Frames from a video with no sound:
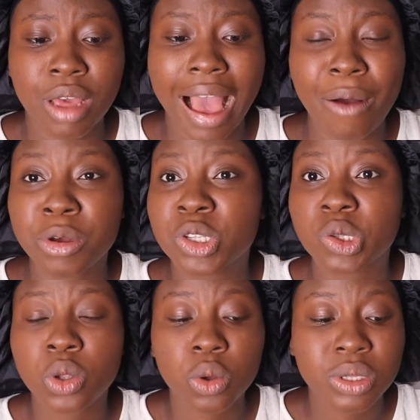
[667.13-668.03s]
I was
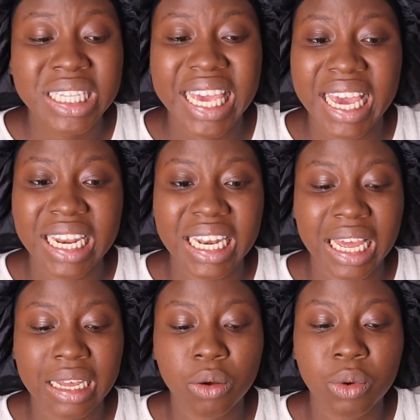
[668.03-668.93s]
so scared,
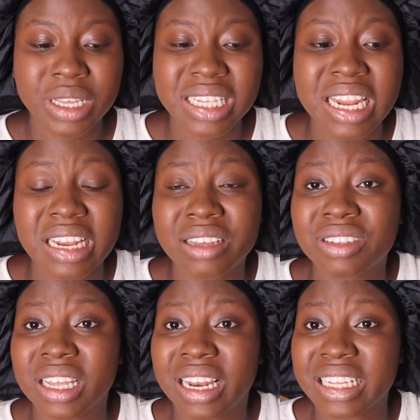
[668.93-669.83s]
like, oh, is it that they've
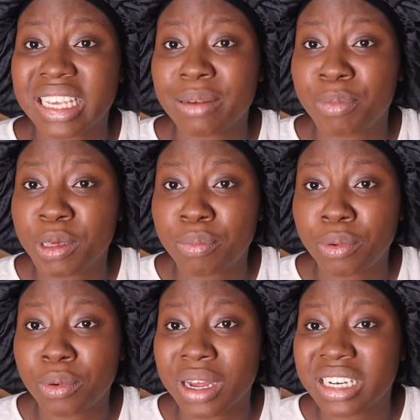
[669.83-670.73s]
selected
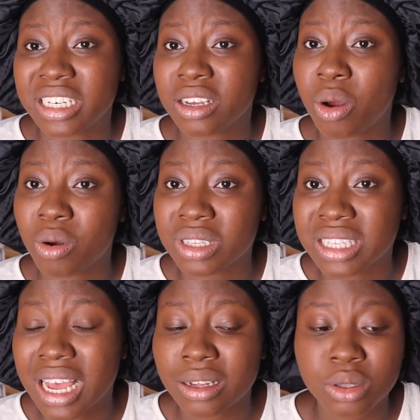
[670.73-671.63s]
people and they didn't
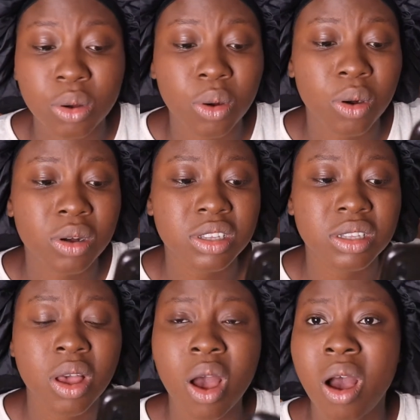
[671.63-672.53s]
contact us